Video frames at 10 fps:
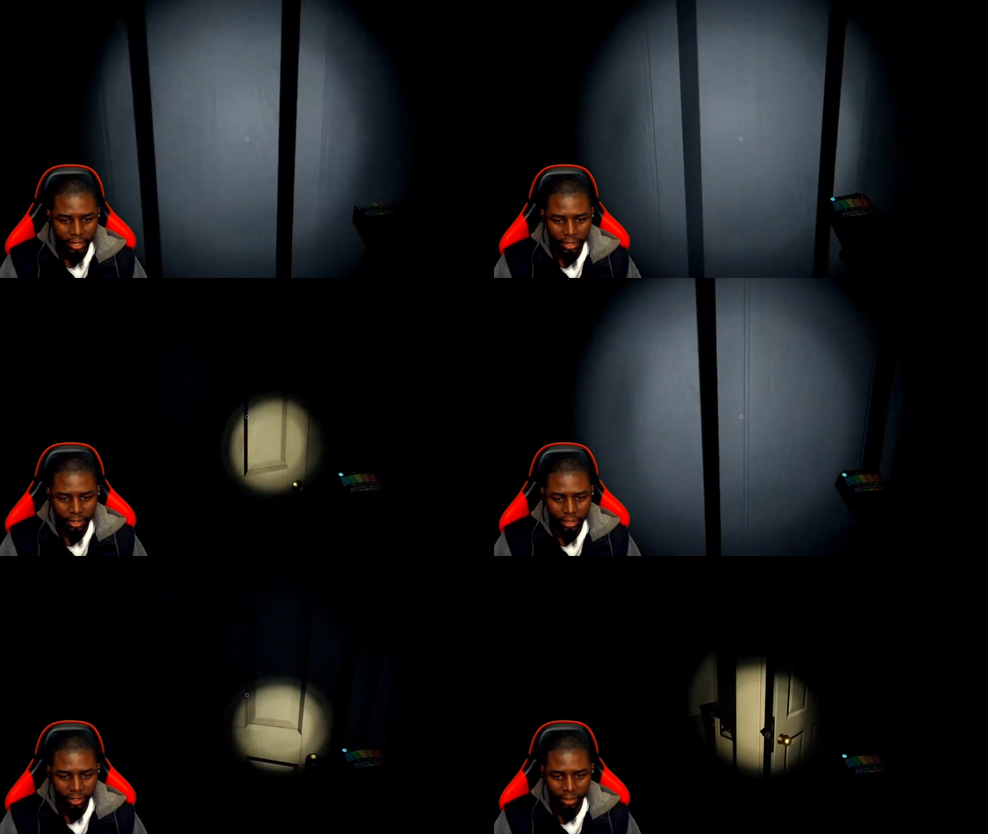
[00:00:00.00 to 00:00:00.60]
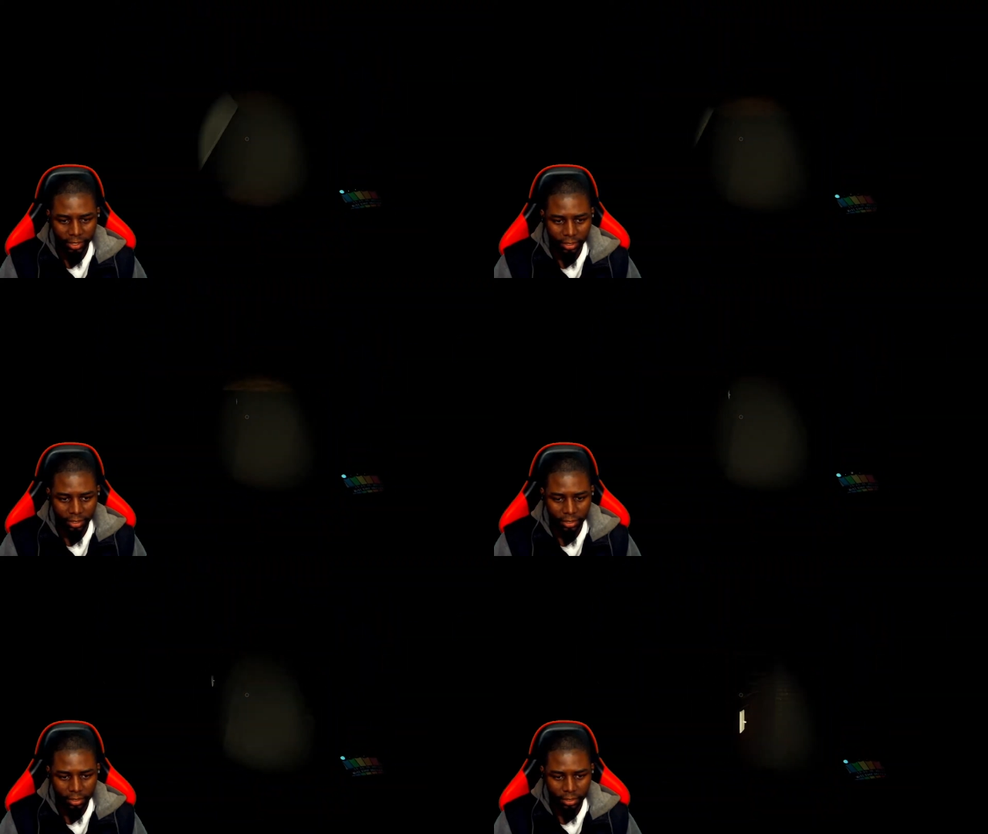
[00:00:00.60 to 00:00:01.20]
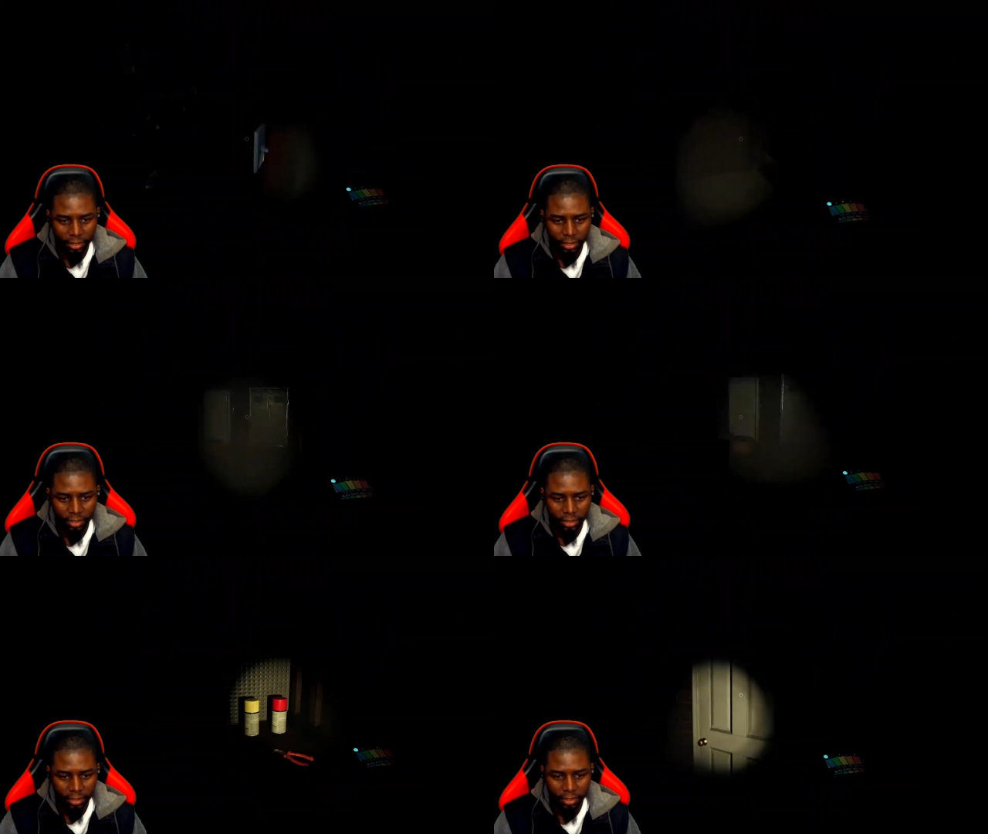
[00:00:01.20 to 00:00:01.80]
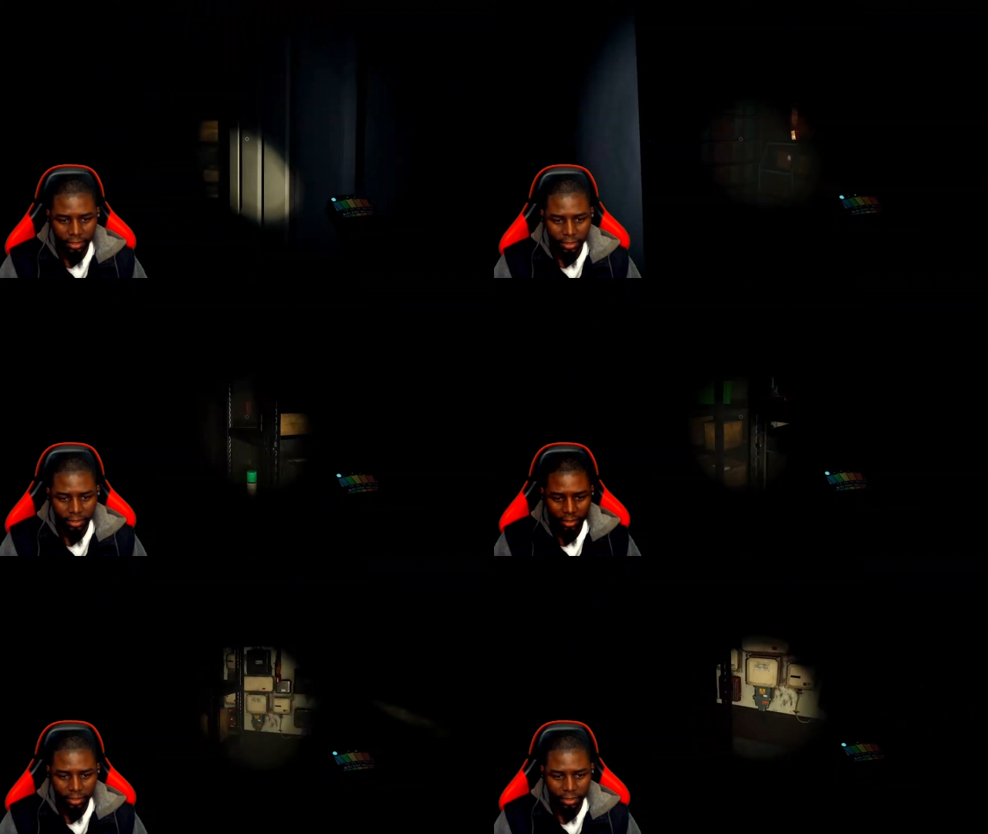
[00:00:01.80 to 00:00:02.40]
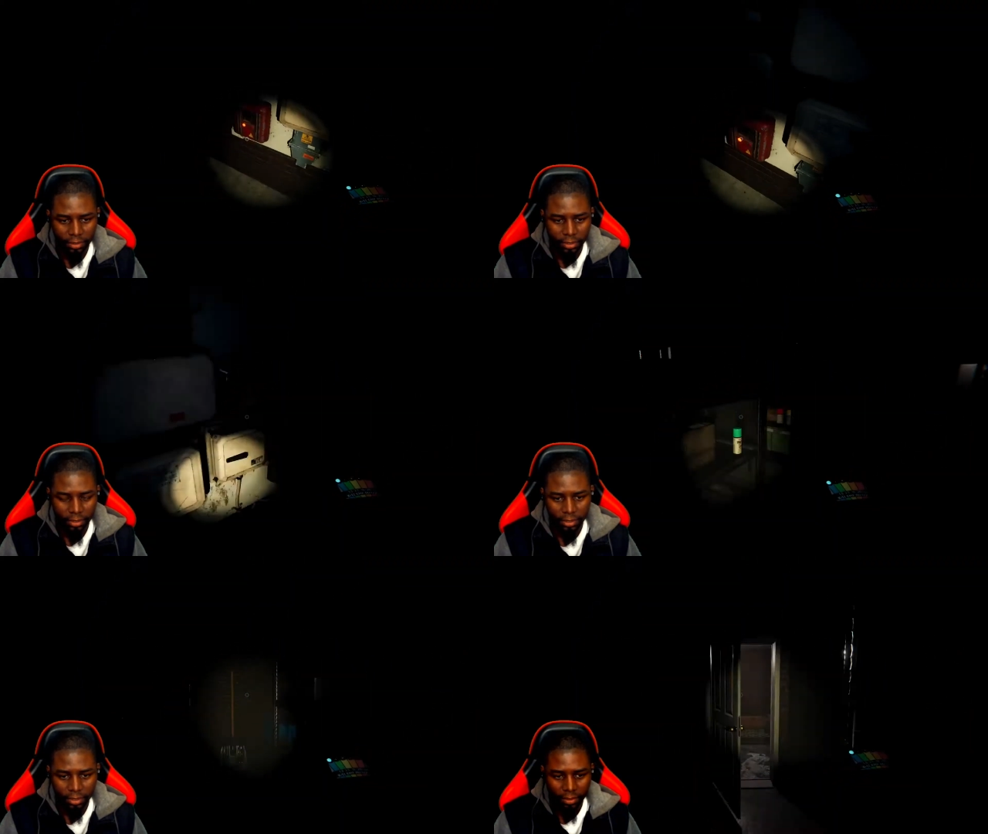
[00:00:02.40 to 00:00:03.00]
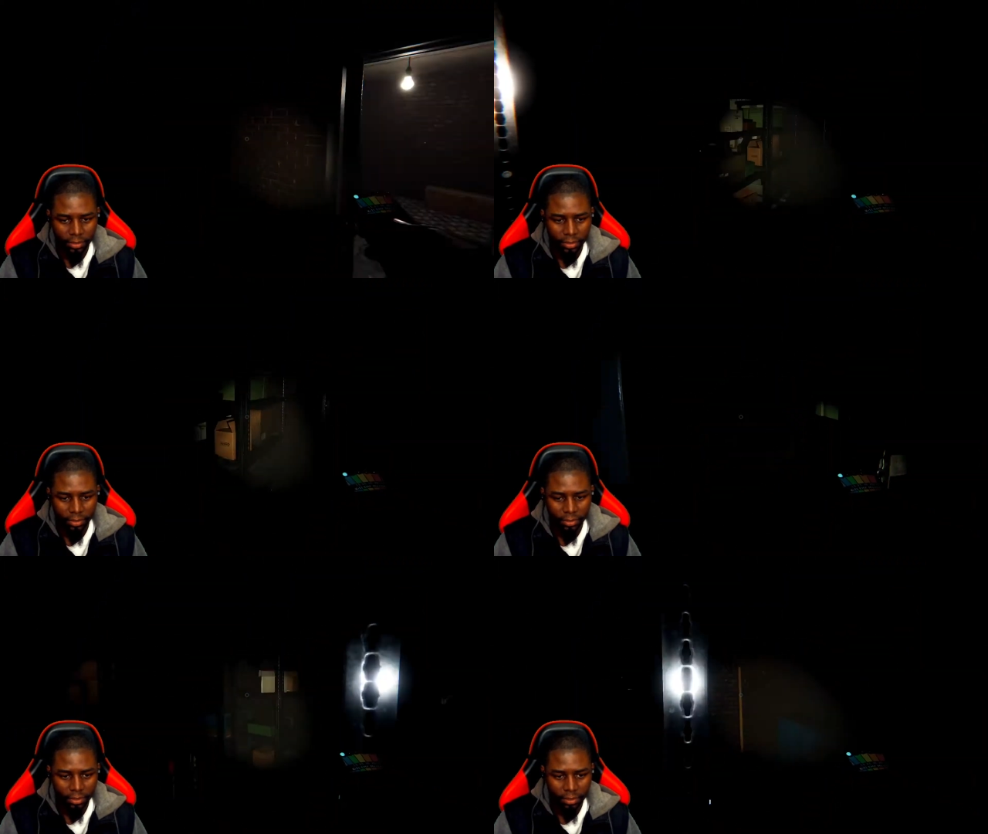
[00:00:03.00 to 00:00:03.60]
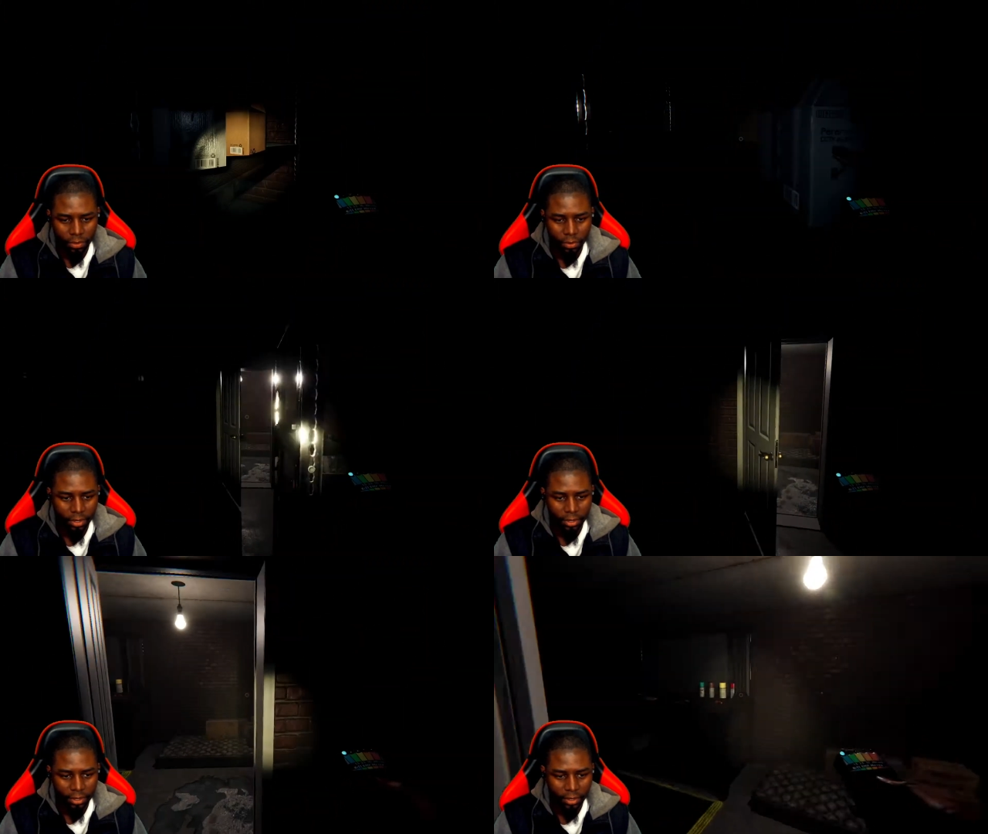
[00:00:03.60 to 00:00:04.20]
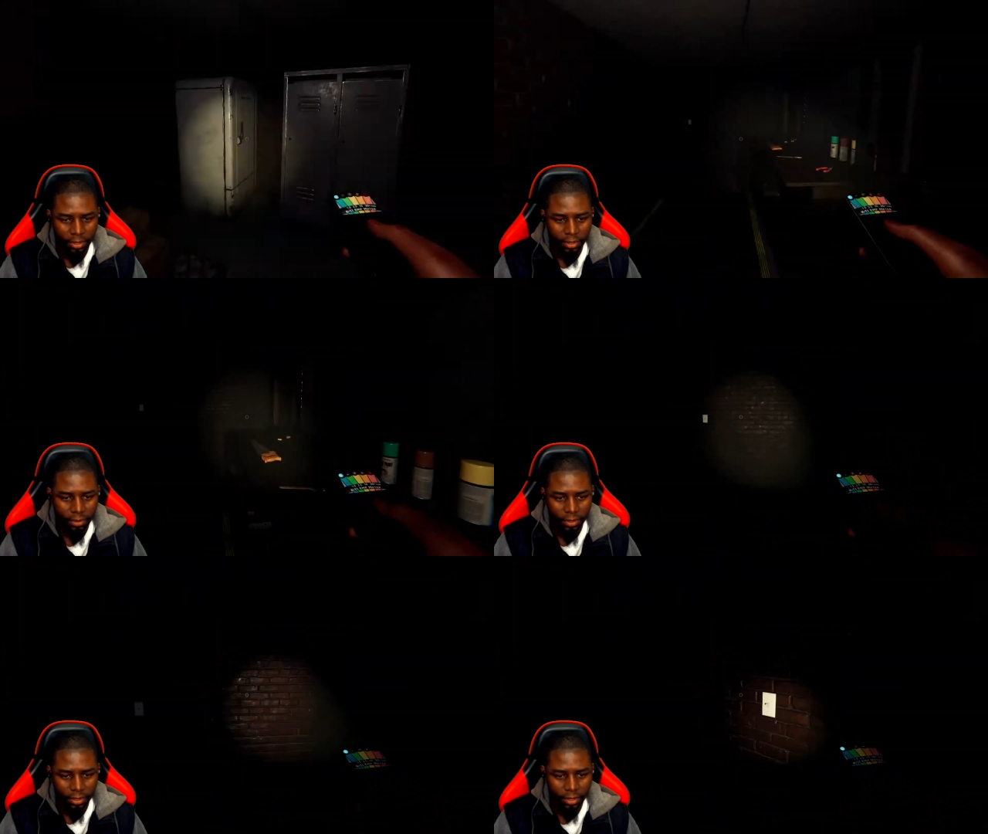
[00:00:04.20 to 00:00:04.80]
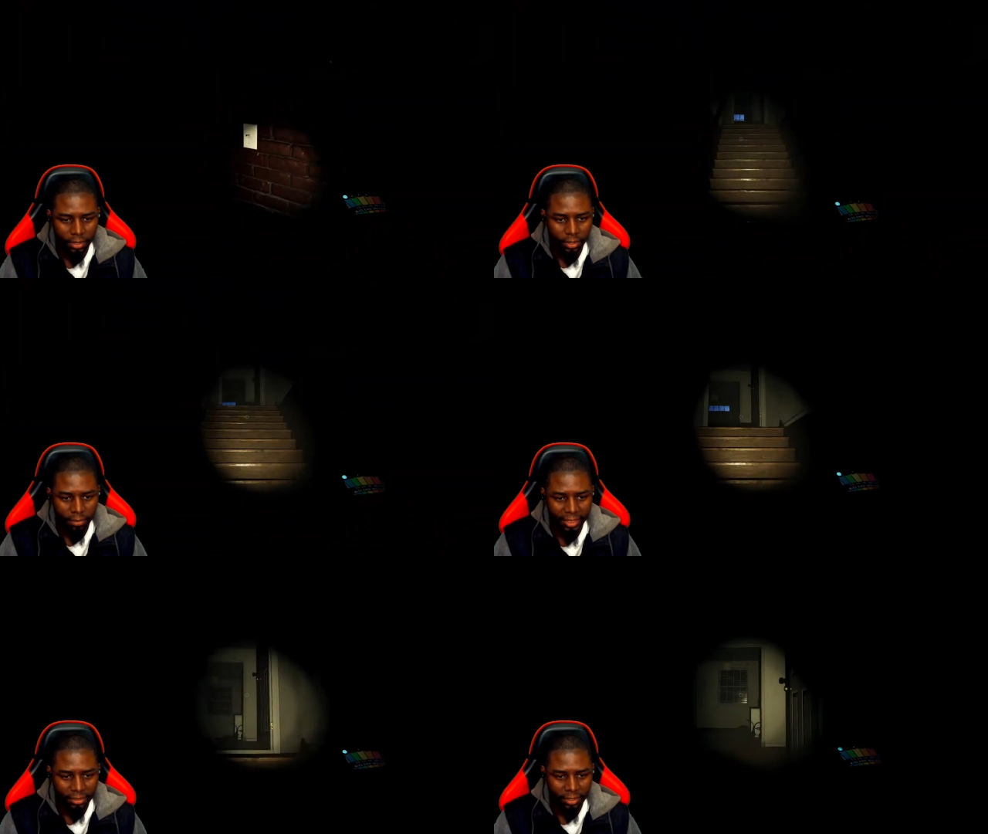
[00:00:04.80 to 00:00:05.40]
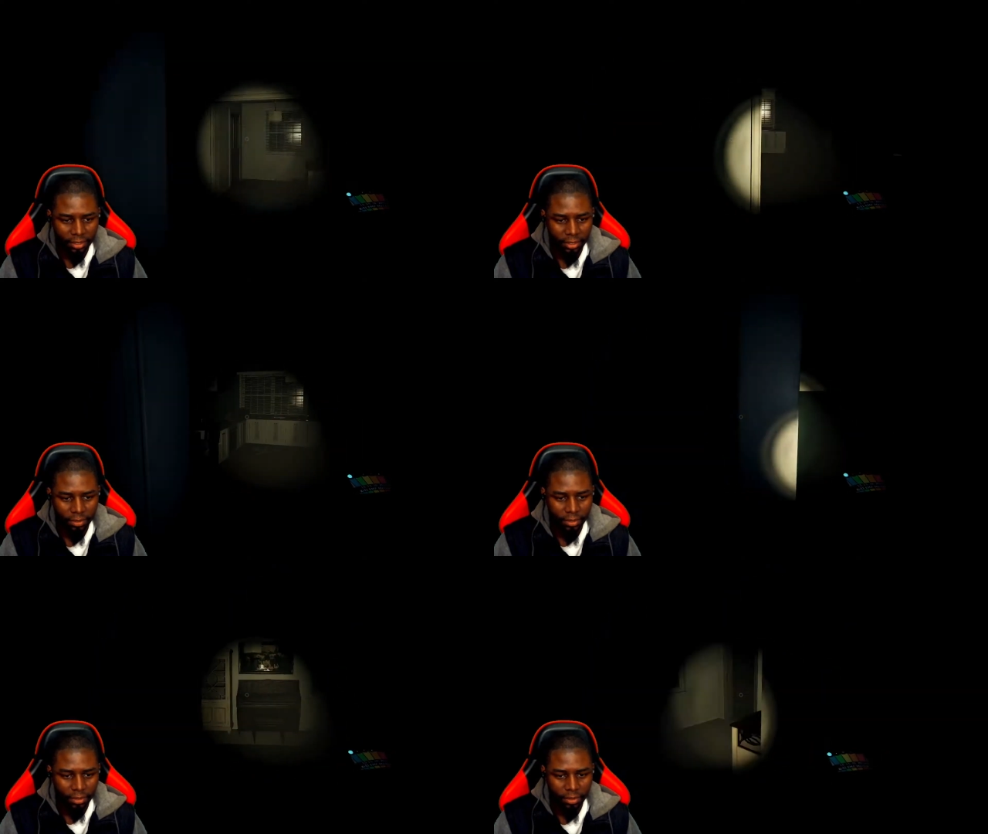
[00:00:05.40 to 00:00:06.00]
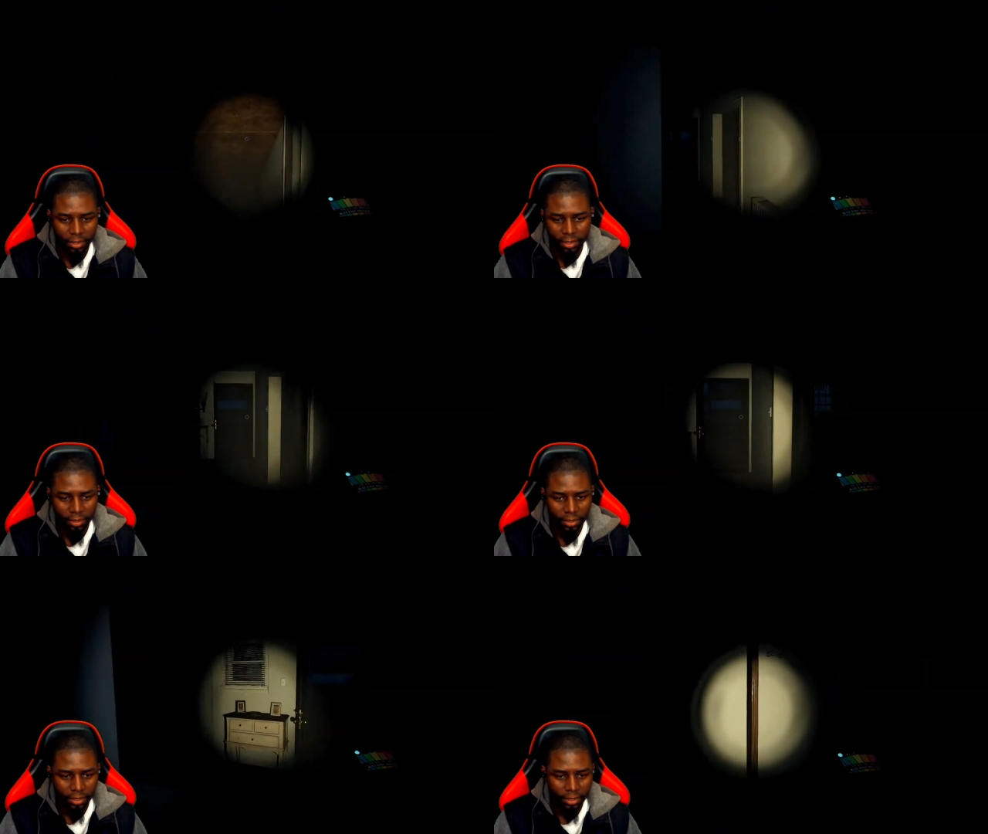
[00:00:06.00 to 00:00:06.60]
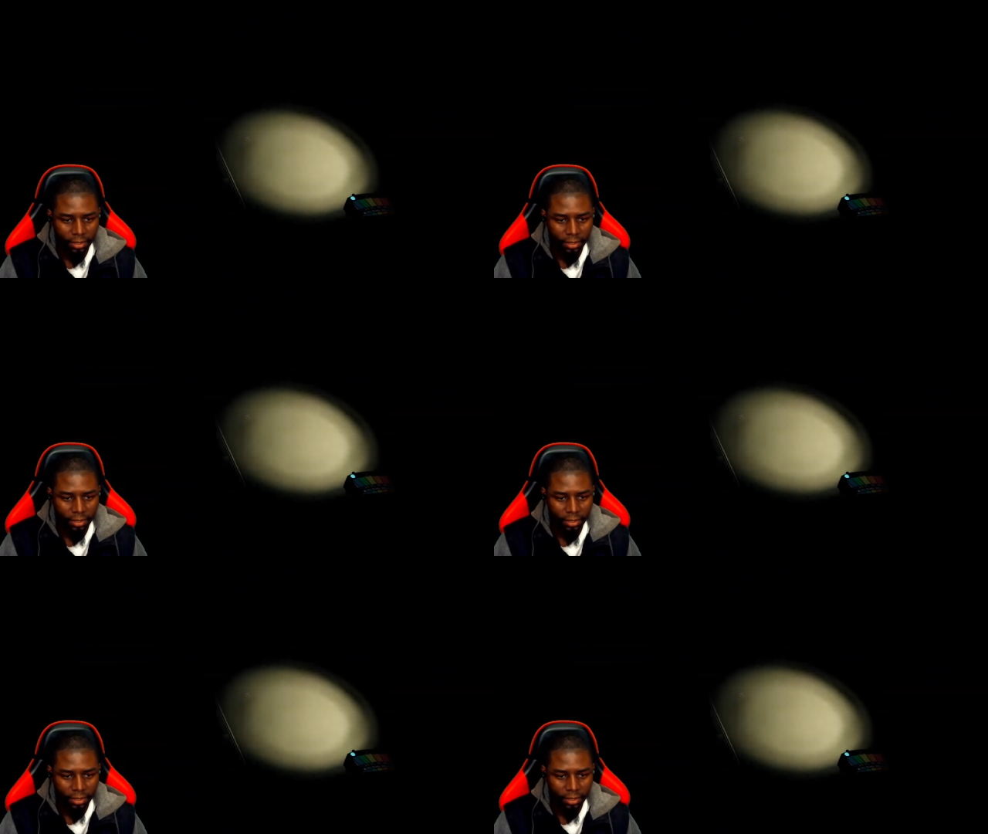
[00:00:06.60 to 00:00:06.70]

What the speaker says: (silence)